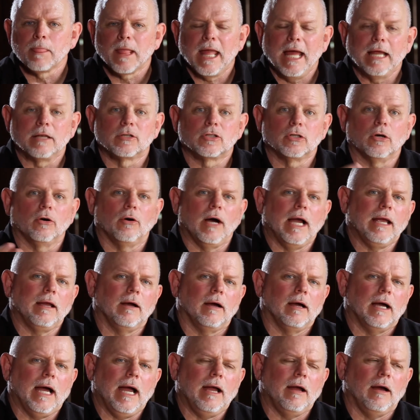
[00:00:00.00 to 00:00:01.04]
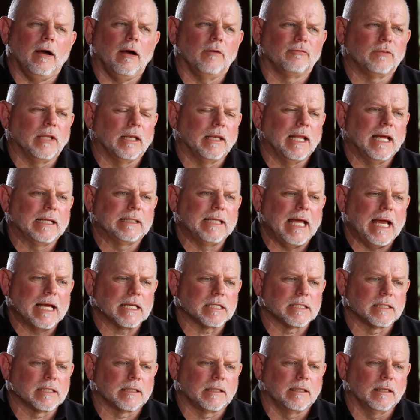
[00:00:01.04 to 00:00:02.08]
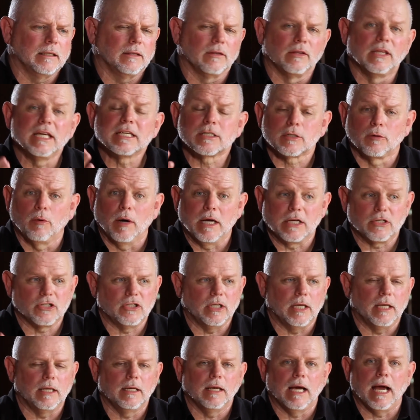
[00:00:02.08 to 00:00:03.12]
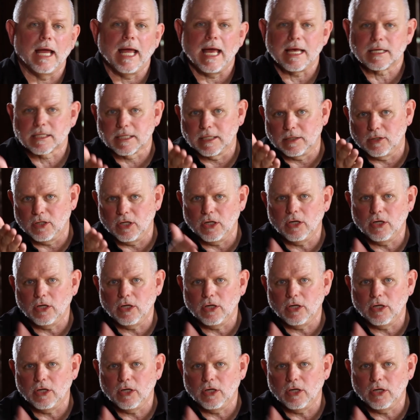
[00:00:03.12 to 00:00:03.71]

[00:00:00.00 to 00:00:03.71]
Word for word: And so I often like to ask this question. I ask it to